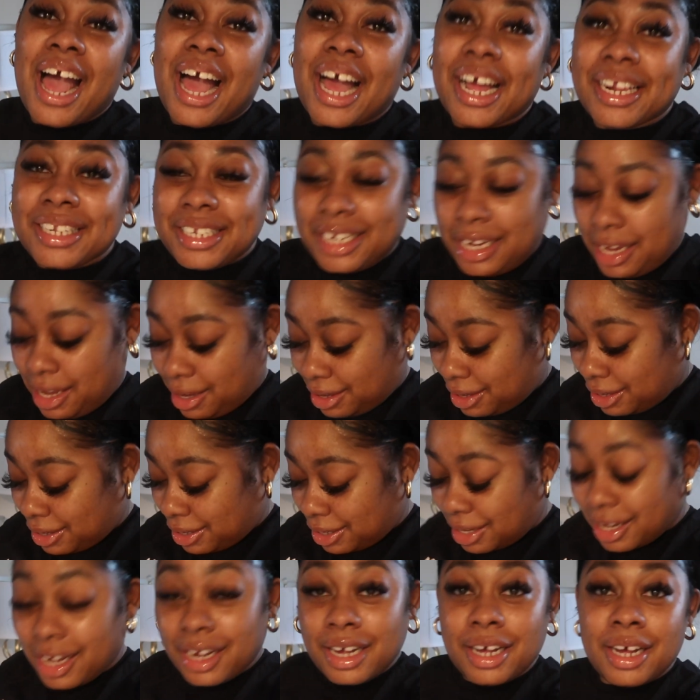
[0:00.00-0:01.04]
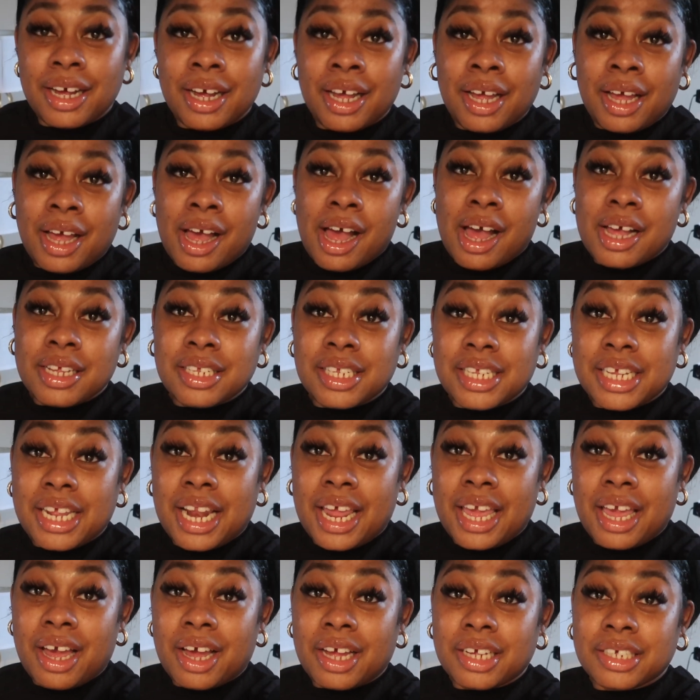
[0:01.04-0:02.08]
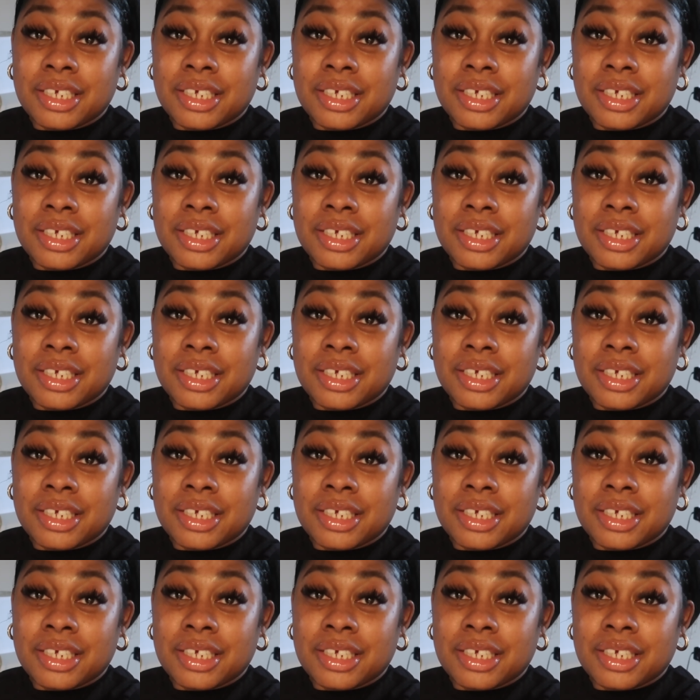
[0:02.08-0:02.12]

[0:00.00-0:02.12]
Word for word: And yeah, see you later.